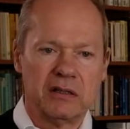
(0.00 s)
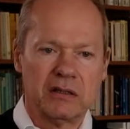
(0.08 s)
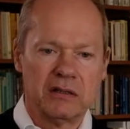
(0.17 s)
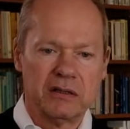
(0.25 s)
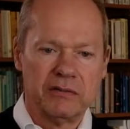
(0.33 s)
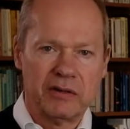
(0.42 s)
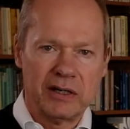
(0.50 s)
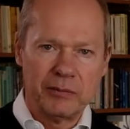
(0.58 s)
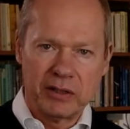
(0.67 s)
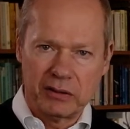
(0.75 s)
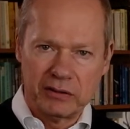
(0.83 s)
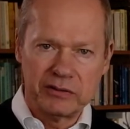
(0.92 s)

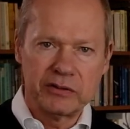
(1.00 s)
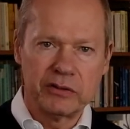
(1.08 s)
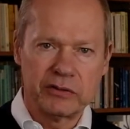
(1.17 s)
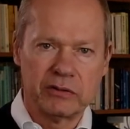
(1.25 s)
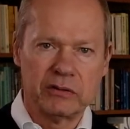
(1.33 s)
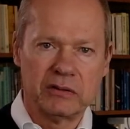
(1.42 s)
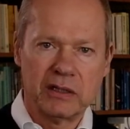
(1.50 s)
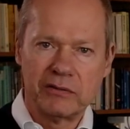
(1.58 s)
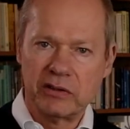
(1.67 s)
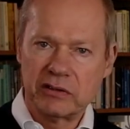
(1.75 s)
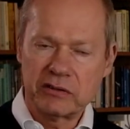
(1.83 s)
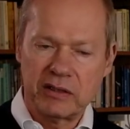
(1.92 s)
environmental and social and
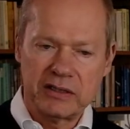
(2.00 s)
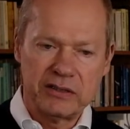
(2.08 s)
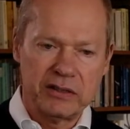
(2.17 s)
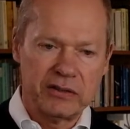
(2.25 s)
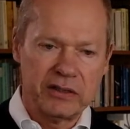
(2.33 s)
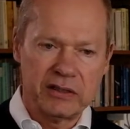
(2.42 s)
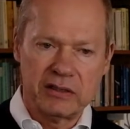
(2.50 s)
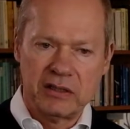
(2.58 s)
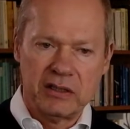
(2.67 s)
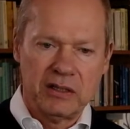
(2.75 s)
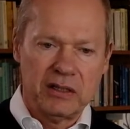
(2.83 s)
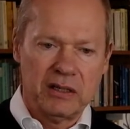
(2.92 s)
governance criteria
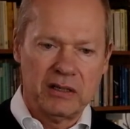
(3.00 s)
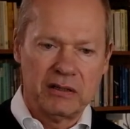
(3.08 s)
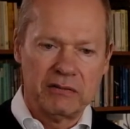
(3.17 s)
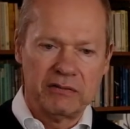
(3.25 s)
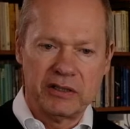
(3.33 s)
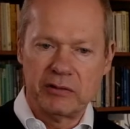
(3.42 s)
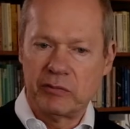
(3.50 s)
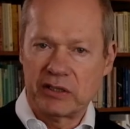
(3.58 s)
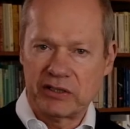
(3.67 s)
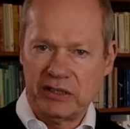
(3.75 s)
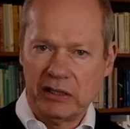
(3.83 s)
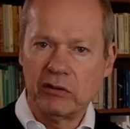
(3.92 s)
very
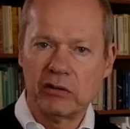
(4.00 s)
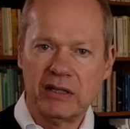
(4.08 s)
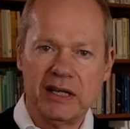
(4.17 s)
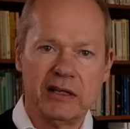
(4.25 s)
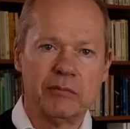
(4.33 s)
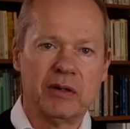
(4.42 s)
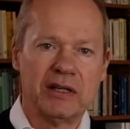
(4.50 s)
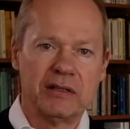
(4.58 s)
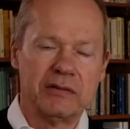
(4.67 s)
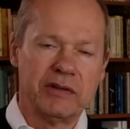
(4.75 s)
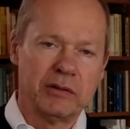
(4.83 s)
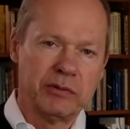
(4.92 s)
much inculcated by the
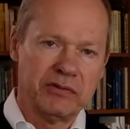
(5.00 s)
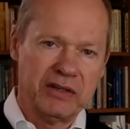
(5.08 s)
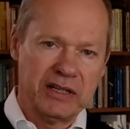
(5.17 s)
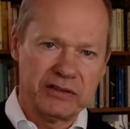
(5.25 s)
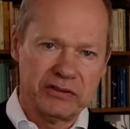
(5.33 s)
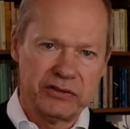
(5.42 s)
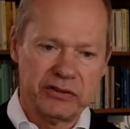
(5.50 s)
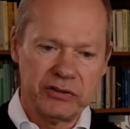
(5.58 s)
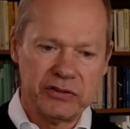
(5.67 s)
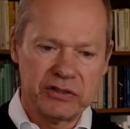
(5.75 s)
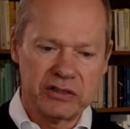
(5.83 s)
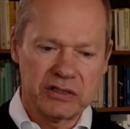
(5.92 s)
development financial
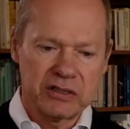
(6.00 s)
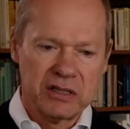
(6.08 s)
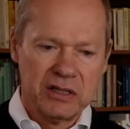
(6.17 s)
institutions.